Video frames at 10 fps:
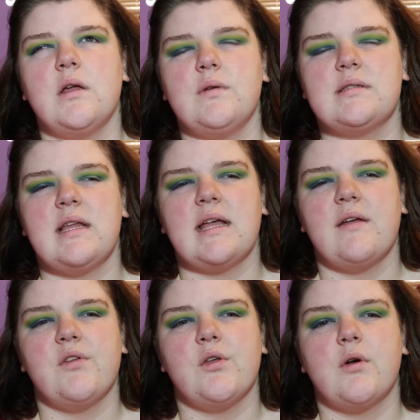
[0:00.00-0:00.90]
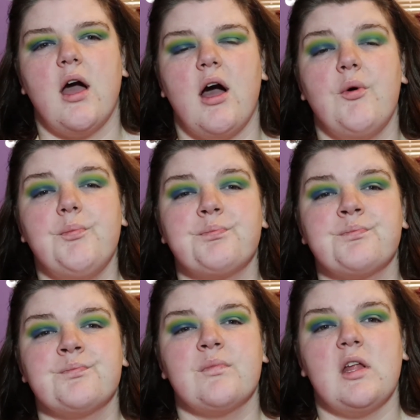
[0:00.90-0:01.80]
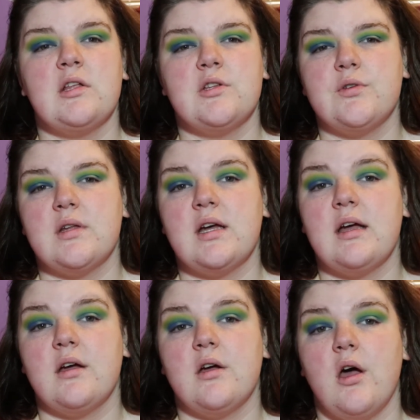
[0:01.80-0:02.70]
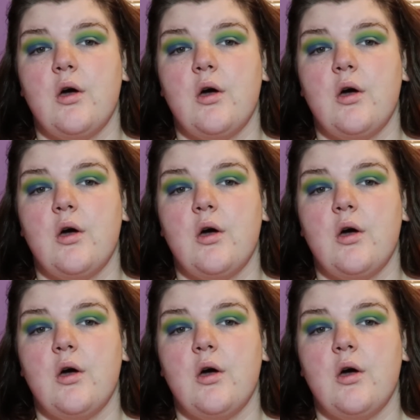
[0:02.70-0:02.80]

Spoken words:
It was like if you come and do the